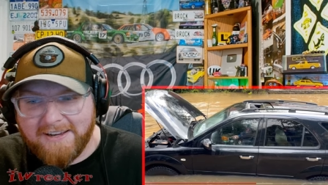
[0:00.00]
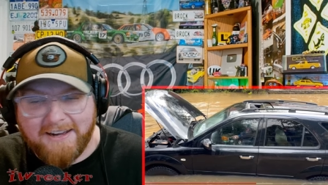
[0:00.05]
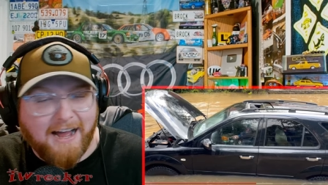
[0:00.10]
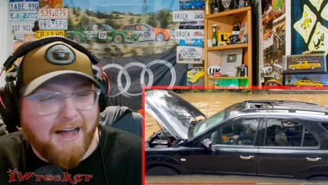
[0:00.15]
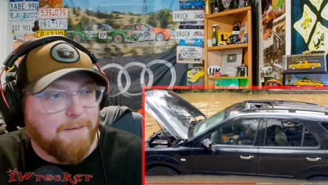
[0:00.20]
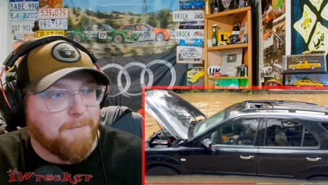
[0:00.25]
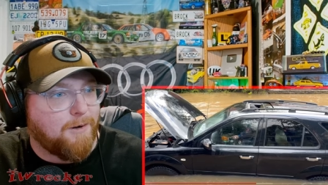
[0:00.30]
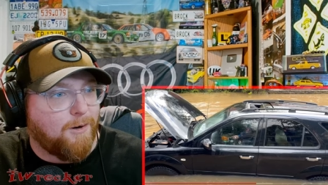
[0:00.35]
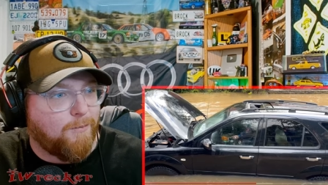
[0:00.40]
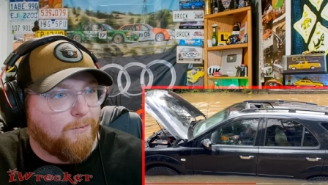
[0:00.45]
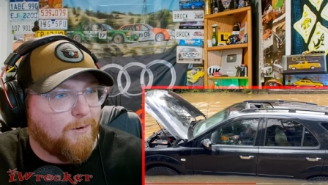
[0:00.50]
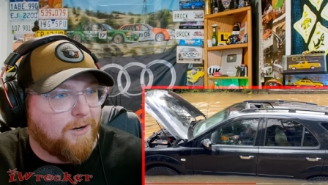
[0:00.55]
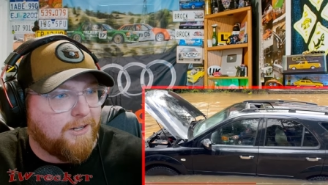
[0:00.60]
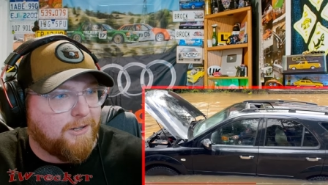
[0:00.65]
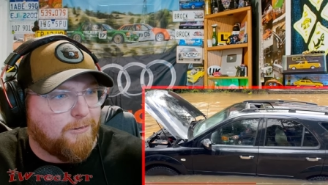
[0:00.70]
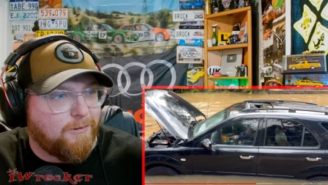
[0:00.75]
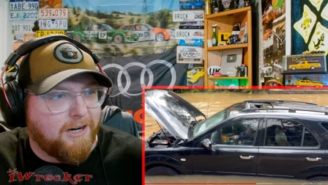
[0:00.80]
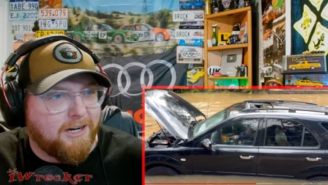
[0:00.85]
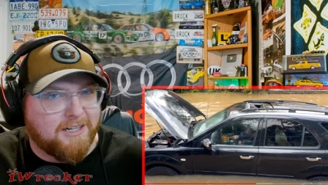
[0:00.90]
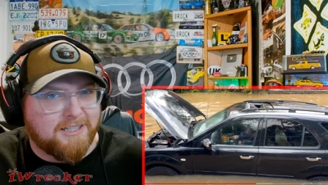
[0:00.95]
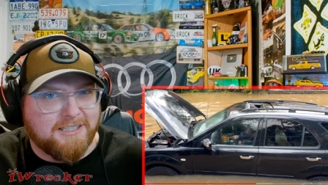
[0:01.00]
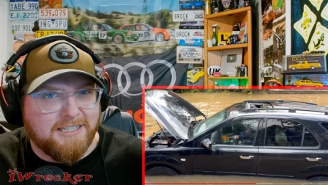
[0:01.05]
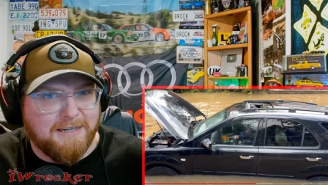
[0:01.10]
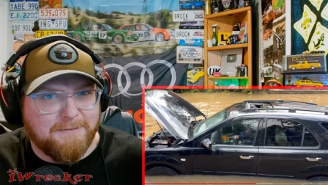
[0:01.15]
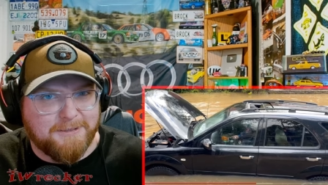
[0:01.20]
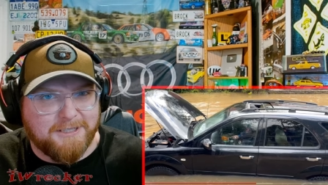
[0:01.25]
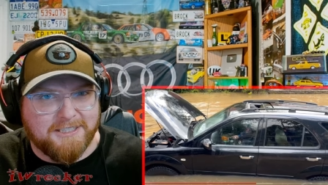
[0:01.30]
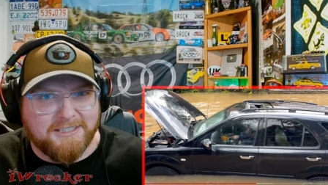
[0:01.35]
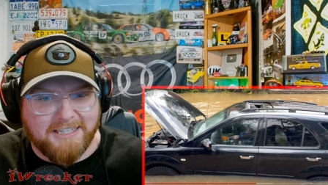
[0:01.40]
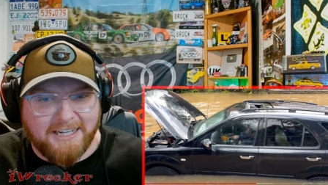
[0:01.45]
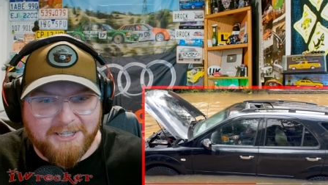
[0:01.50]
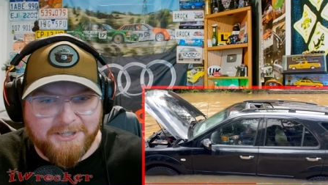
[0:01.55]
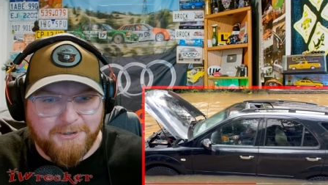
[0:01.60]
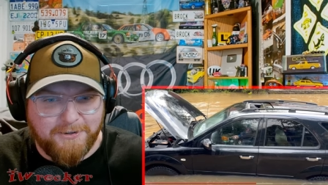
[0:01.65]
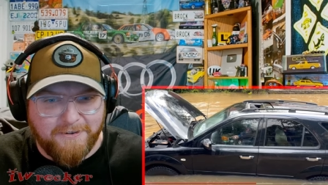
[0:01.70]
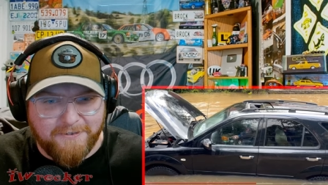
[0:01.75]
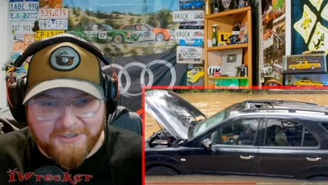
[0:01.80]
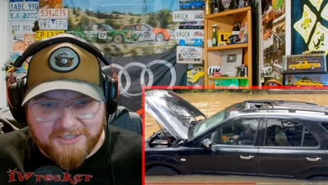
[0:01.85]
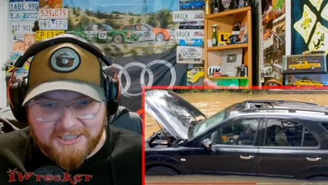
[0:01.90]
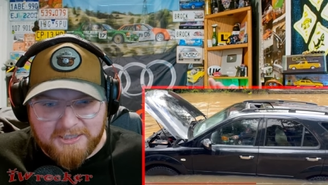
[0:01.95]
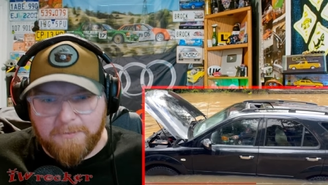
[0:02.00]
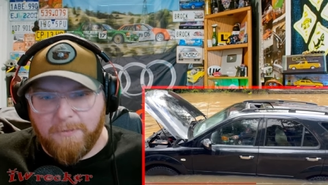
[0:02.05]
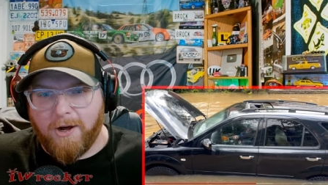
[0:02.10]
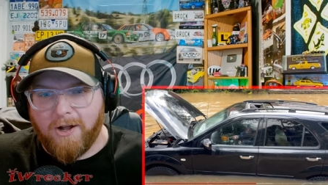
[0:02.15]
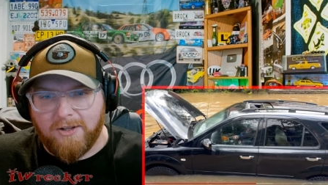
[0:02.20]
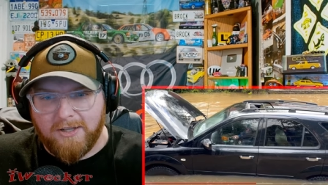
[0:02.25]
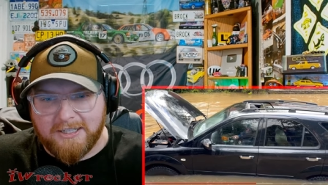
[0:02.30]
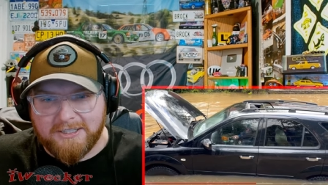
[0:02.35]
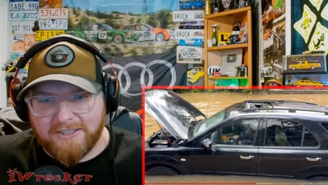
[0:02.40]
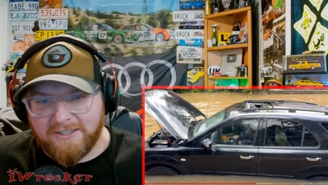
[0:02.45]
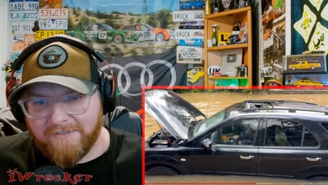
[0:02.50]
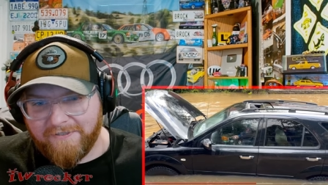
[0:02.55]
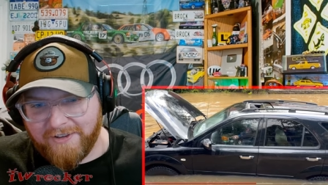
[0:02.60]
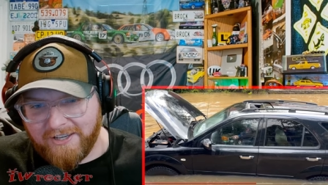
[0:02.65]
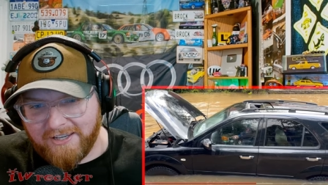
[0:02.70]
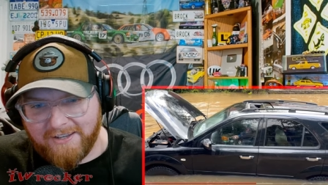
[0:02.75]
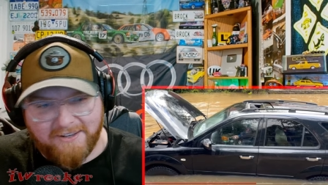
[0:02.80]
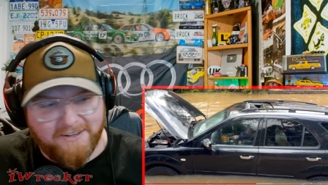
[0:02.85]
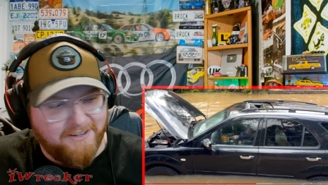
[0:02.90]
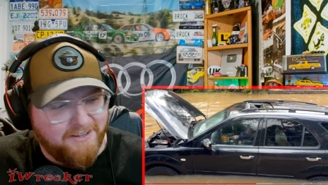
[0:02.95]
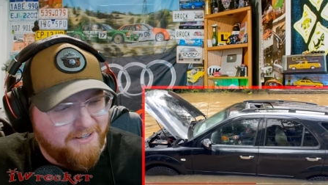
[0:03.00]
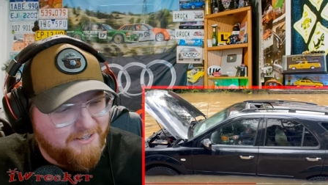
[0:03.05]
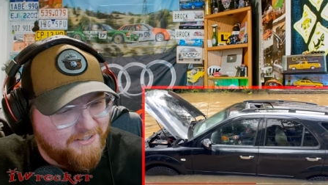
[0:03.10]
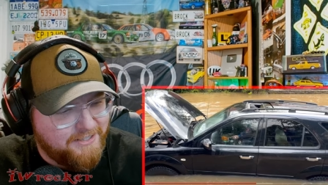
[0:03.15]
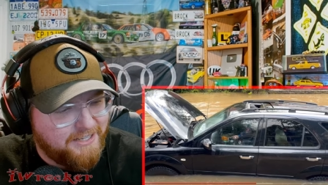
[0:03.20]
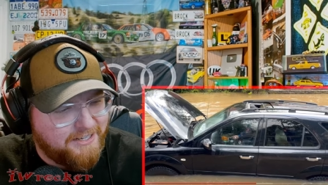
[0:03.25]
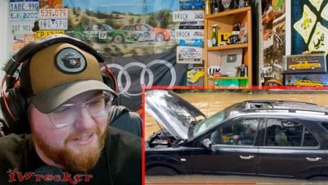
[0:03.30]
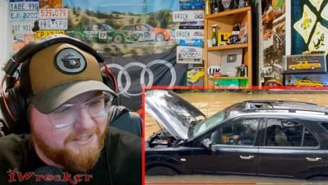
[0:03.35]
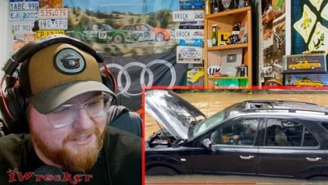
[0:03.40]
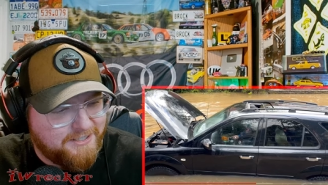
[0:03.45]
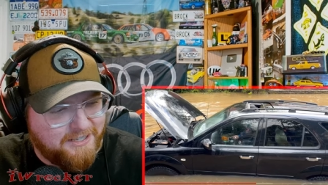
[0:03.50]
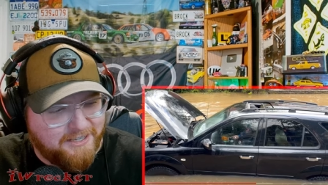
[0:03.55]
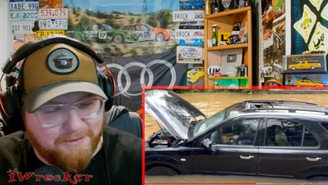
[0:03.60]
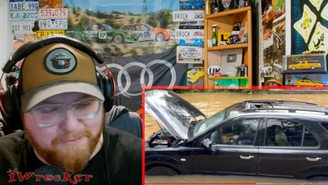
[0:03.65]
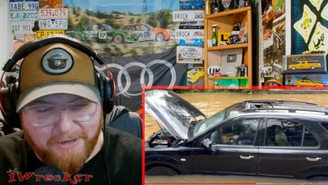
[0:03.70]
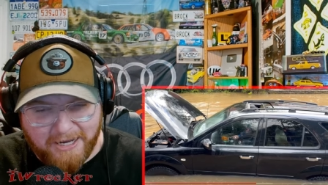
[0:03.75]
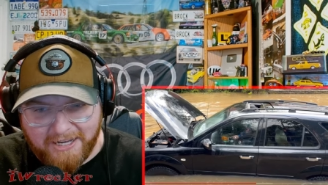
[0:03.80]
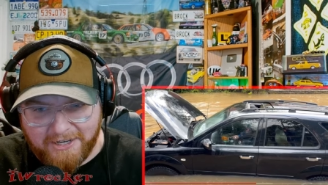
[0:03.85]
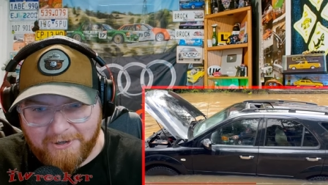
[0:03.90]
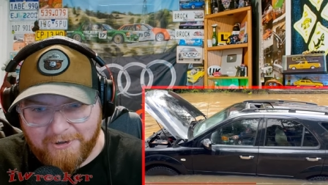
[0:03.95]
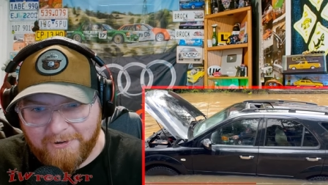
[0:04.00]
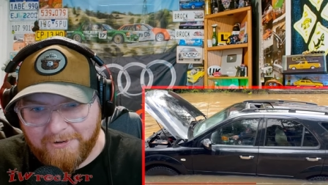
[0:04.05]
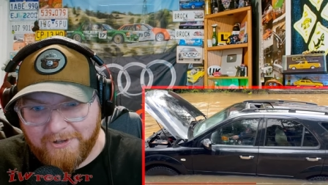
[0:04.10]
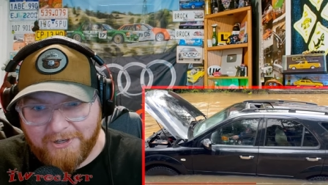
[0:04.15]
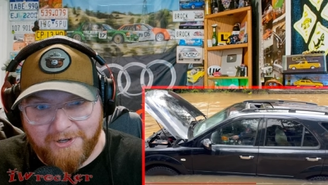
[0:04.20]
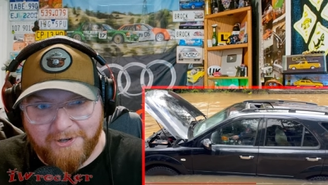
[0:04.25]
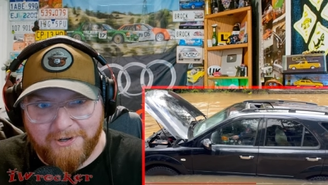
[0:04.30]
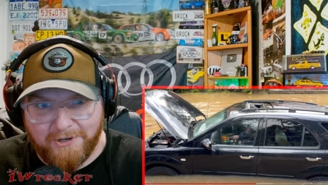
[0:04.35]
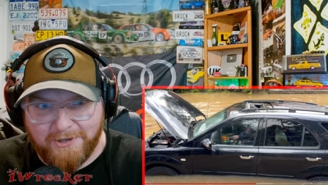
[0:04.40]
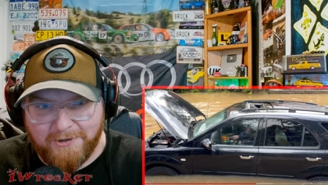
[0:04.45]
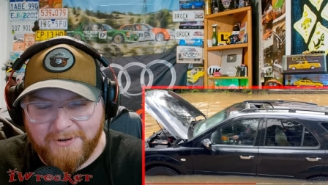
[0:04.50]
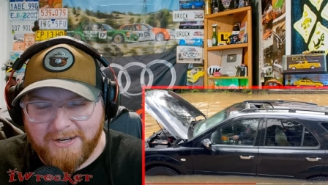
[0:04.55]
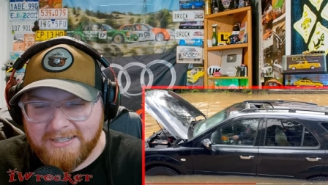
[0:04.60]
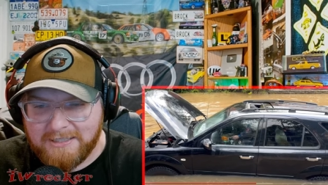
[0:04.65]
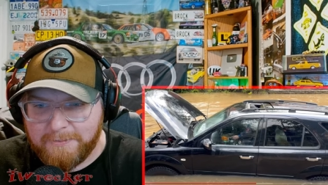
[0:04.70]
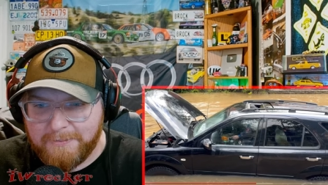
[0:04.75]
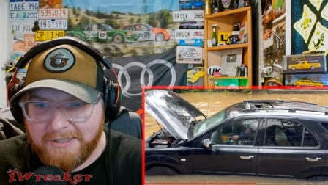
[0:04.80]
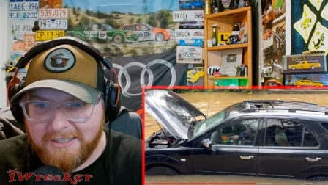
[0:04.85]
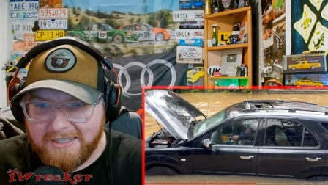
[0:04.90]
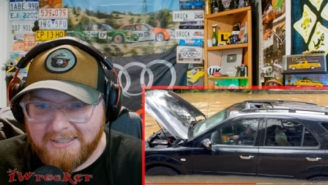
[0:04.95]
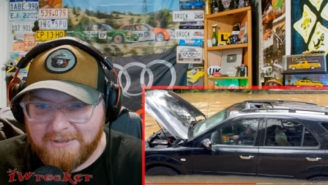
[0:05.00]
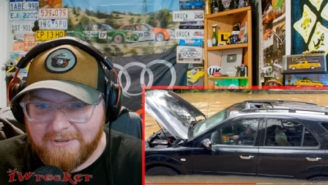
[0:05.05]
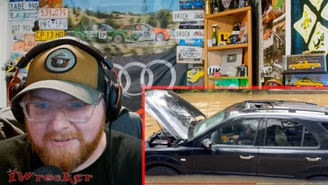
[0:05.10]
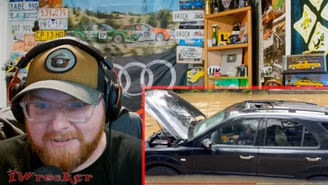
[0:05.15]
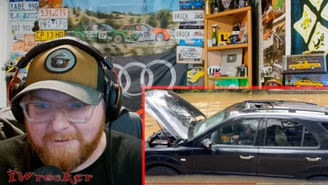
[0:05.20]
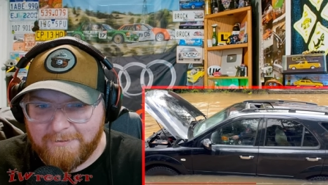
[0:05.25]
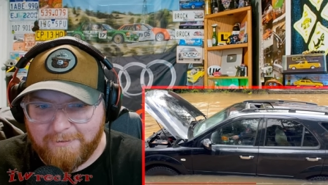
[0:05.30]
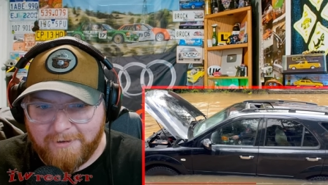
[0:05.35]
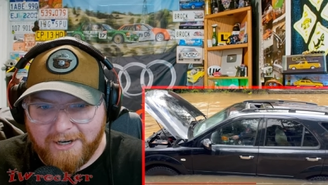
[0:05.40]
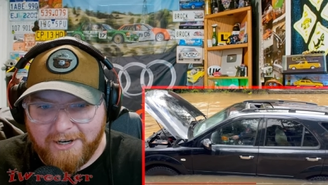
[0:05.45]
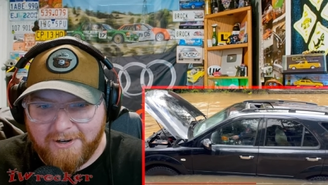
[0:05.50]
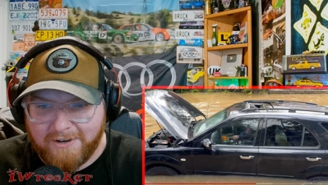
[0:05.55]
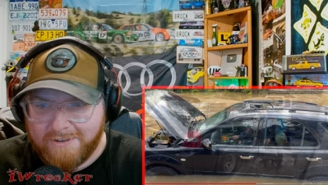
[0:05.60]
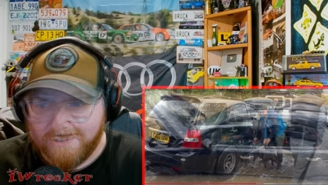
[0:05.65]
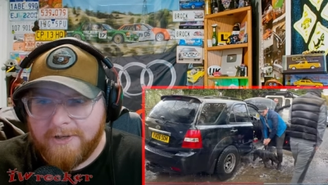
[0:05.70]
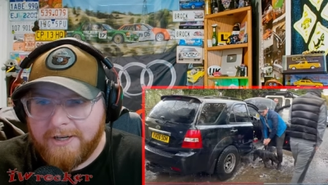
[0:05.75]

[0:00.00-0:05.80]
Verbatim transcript: I'm a, one of the rare exceptions. I do have a small SUV that is a manual here in the U.S., but that's rare.